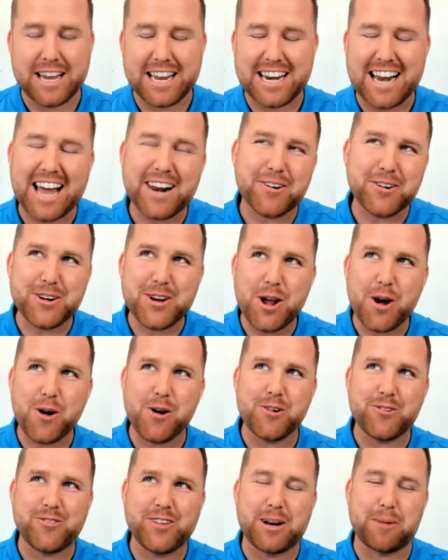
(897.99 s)
And I don't know
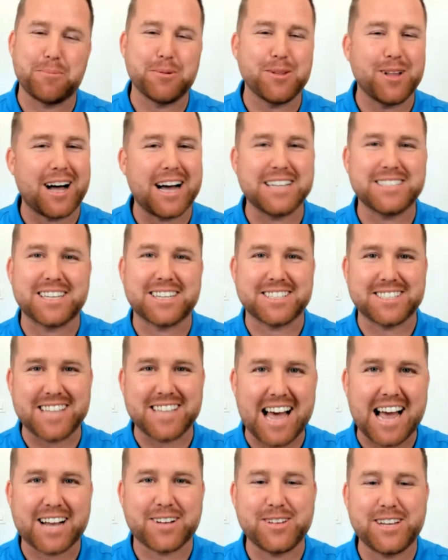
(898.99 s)
if it applies
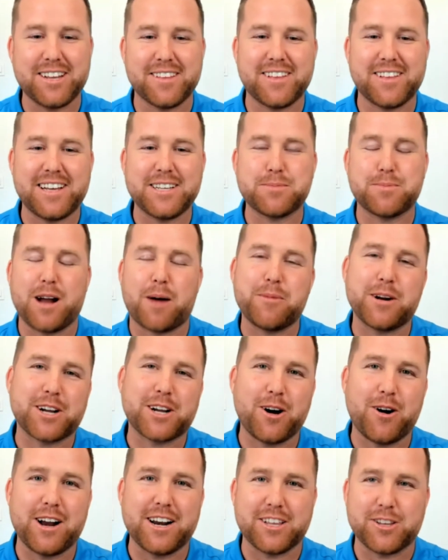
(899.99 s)
exactly to this, but I'm going to
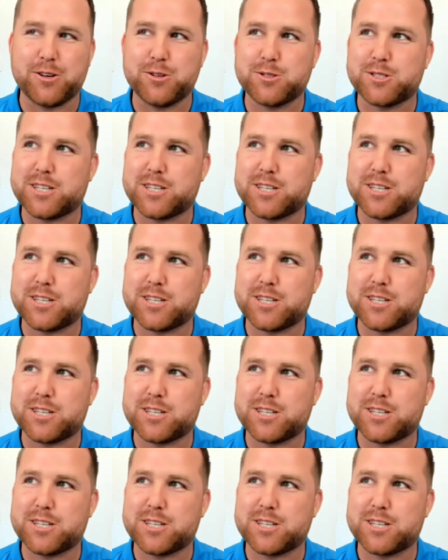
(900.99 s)
go ahead and use